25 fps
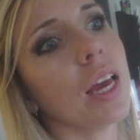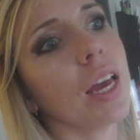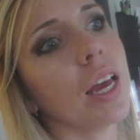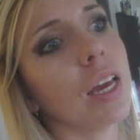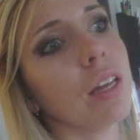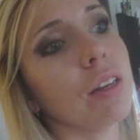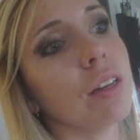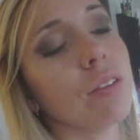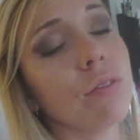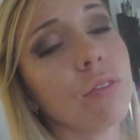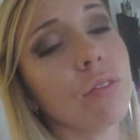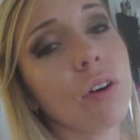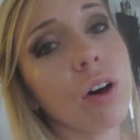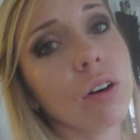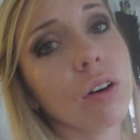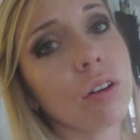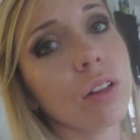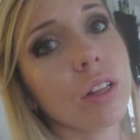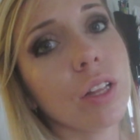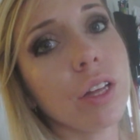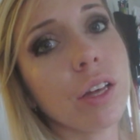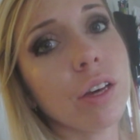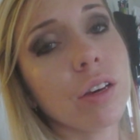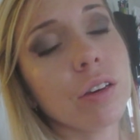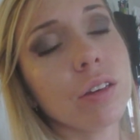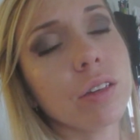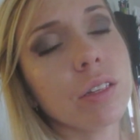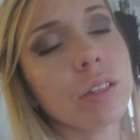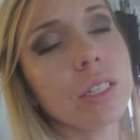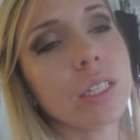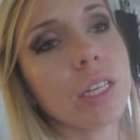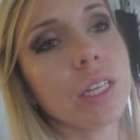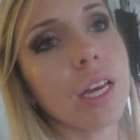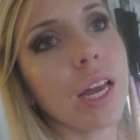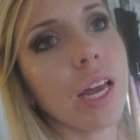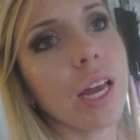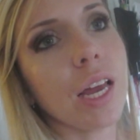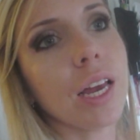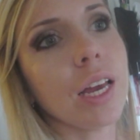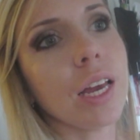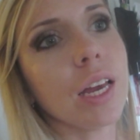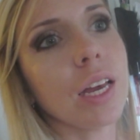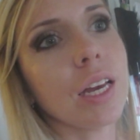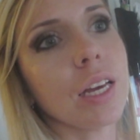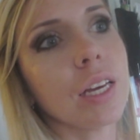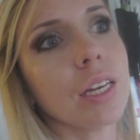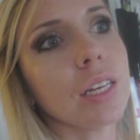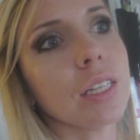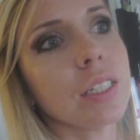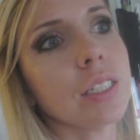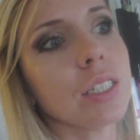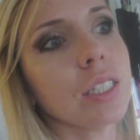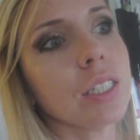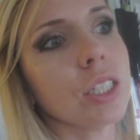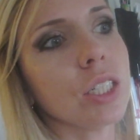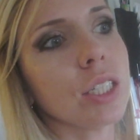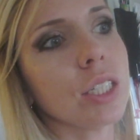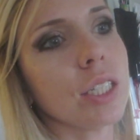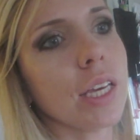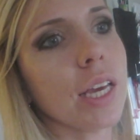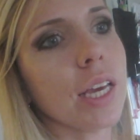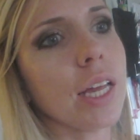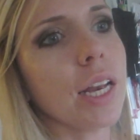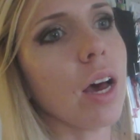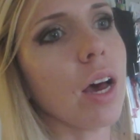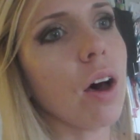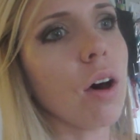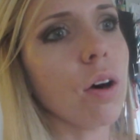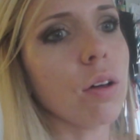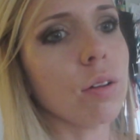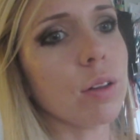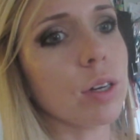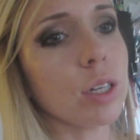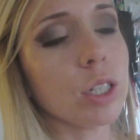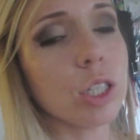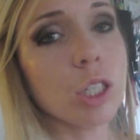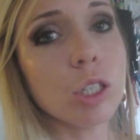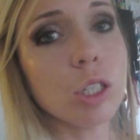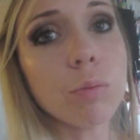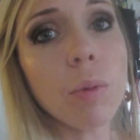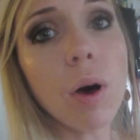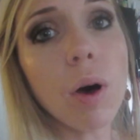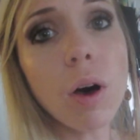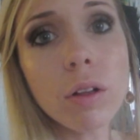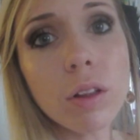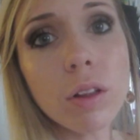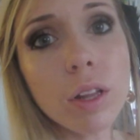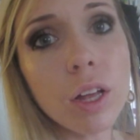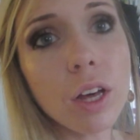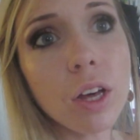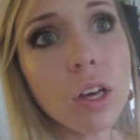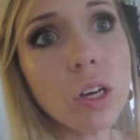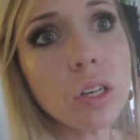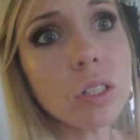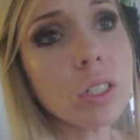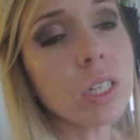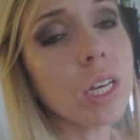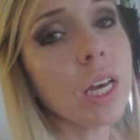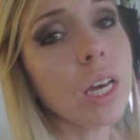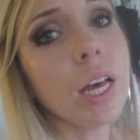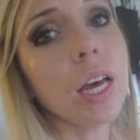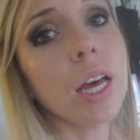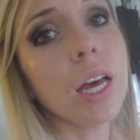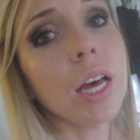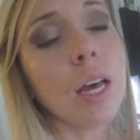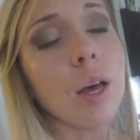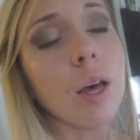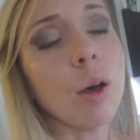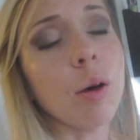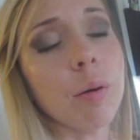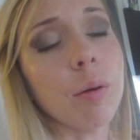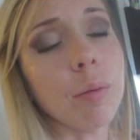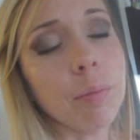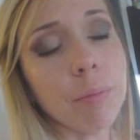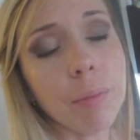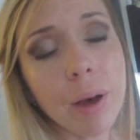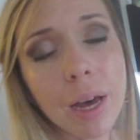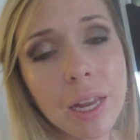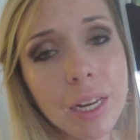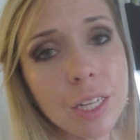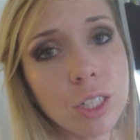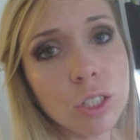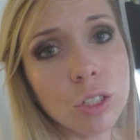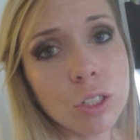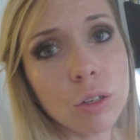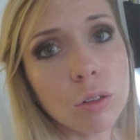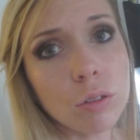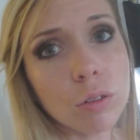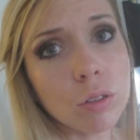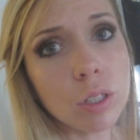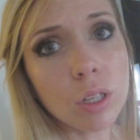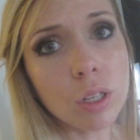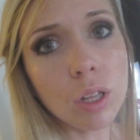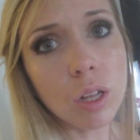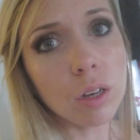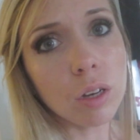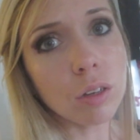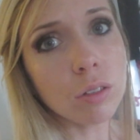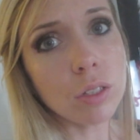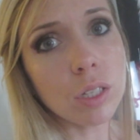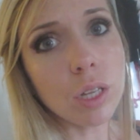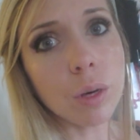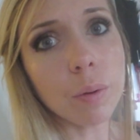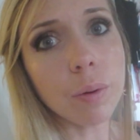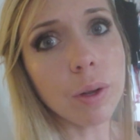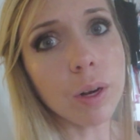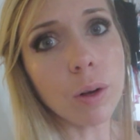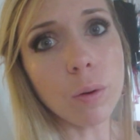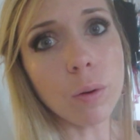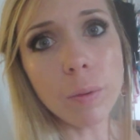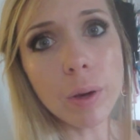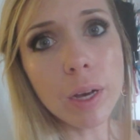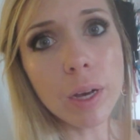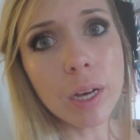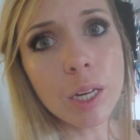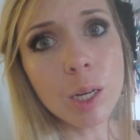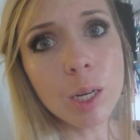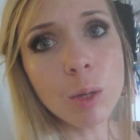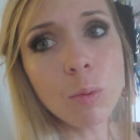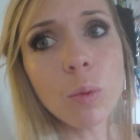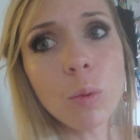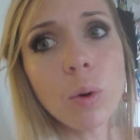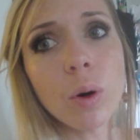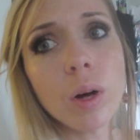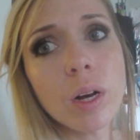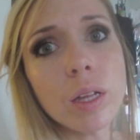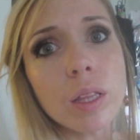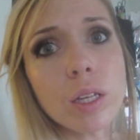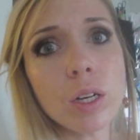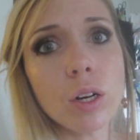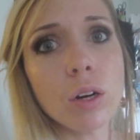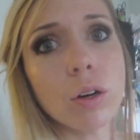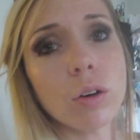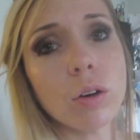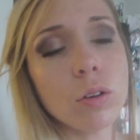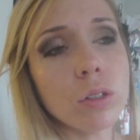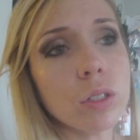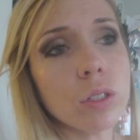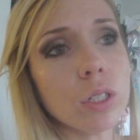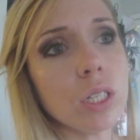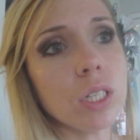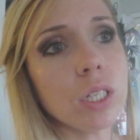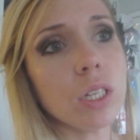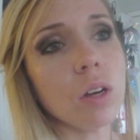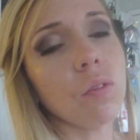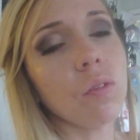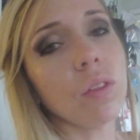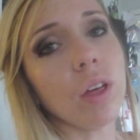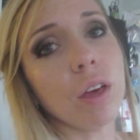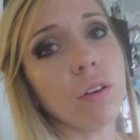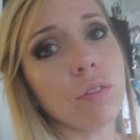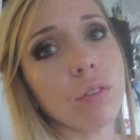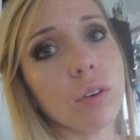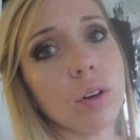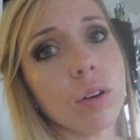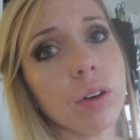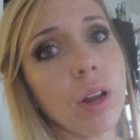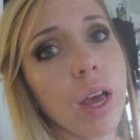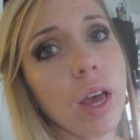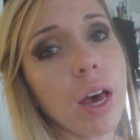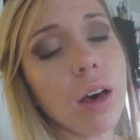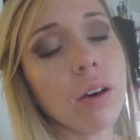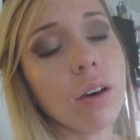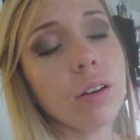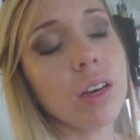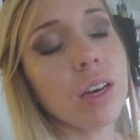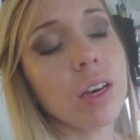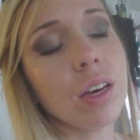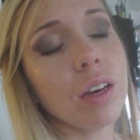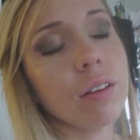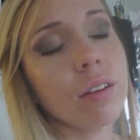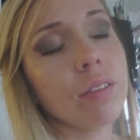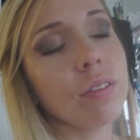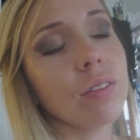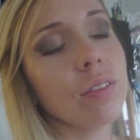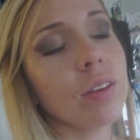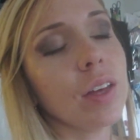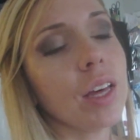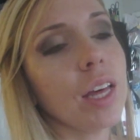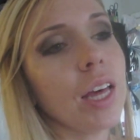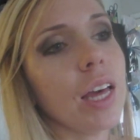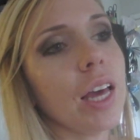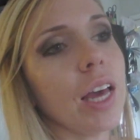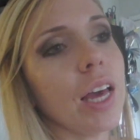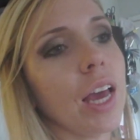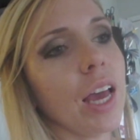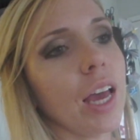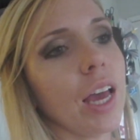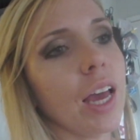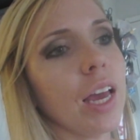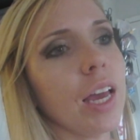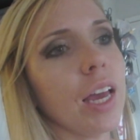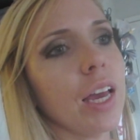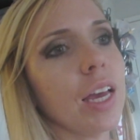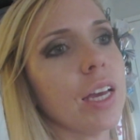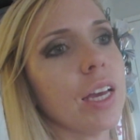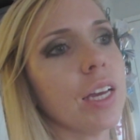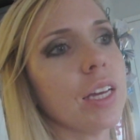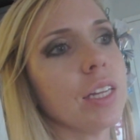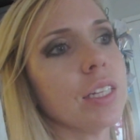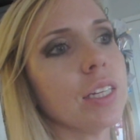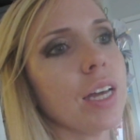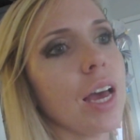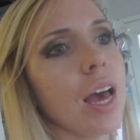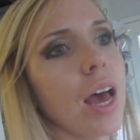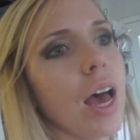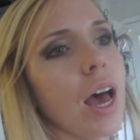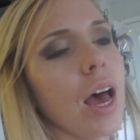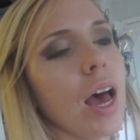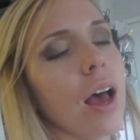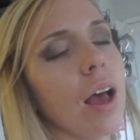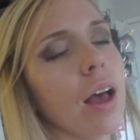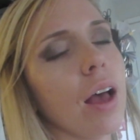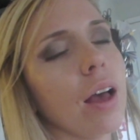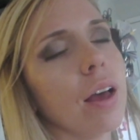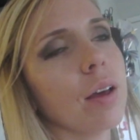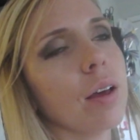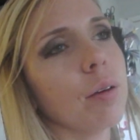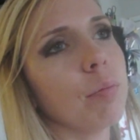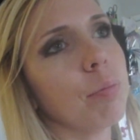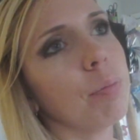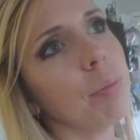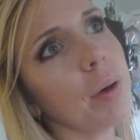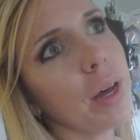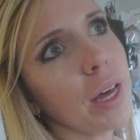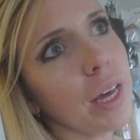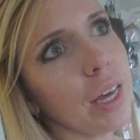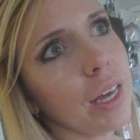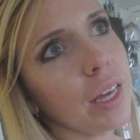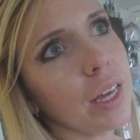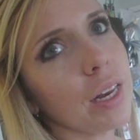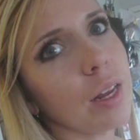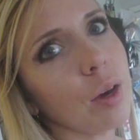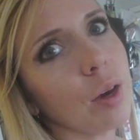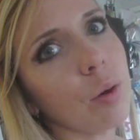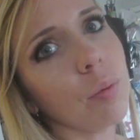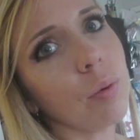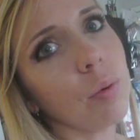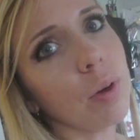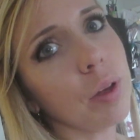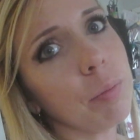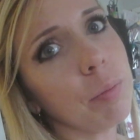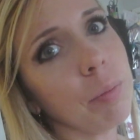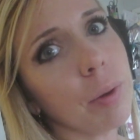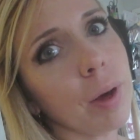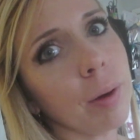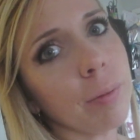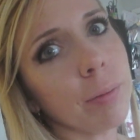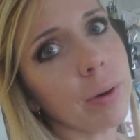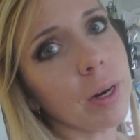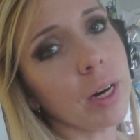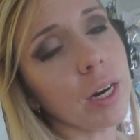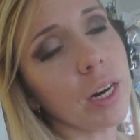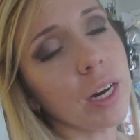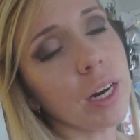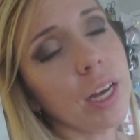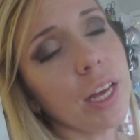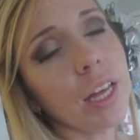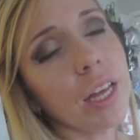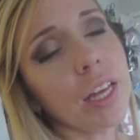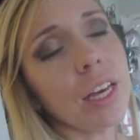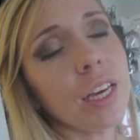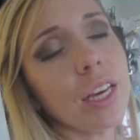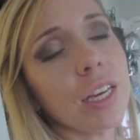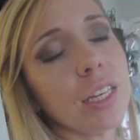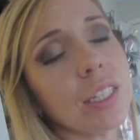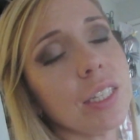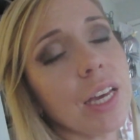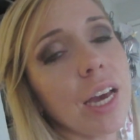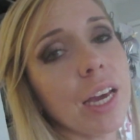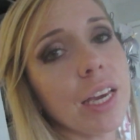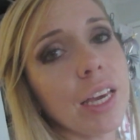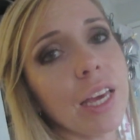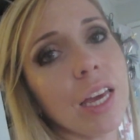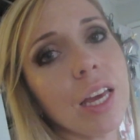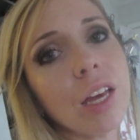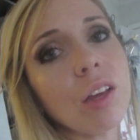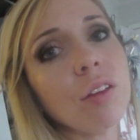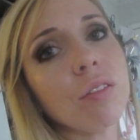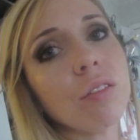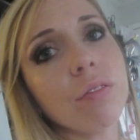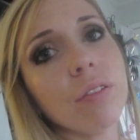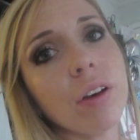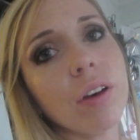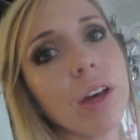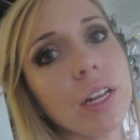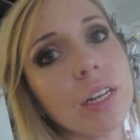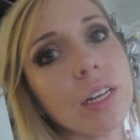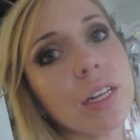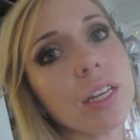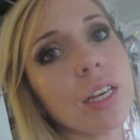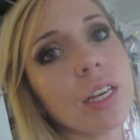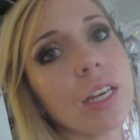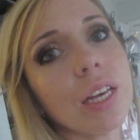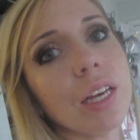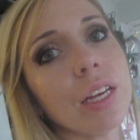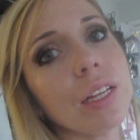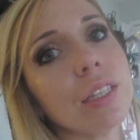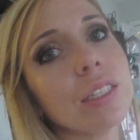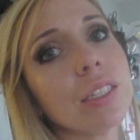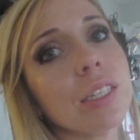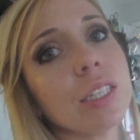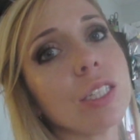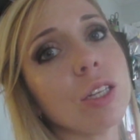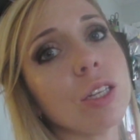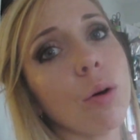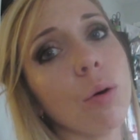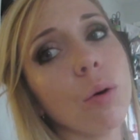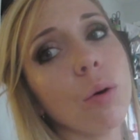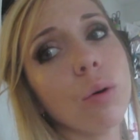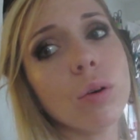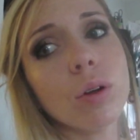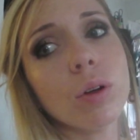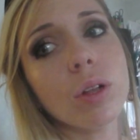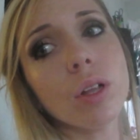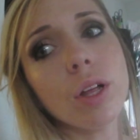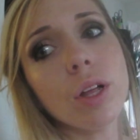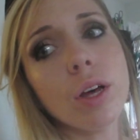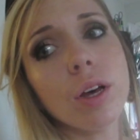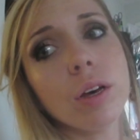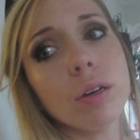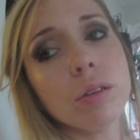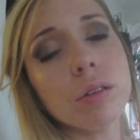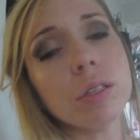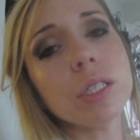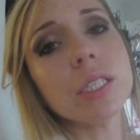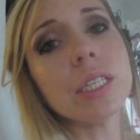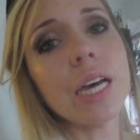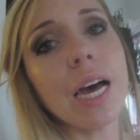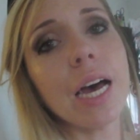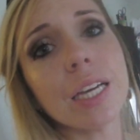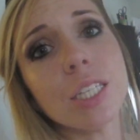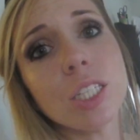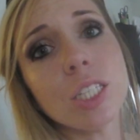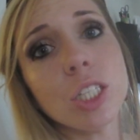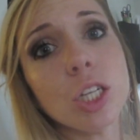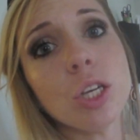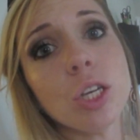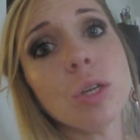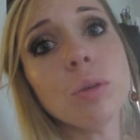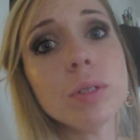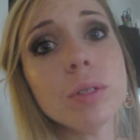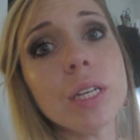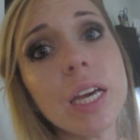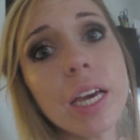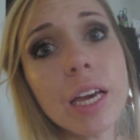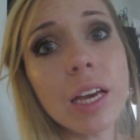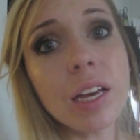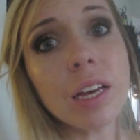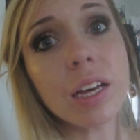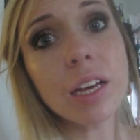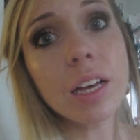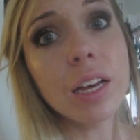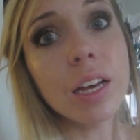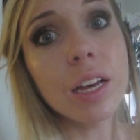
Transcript: and fall clothes and just getting out all our small clothes. Mine and Joel's clothes that we don't wear anymore and the girls' stuff they've run out of. And, but one bummer is I can't find Kinsley's old clothes size 2T.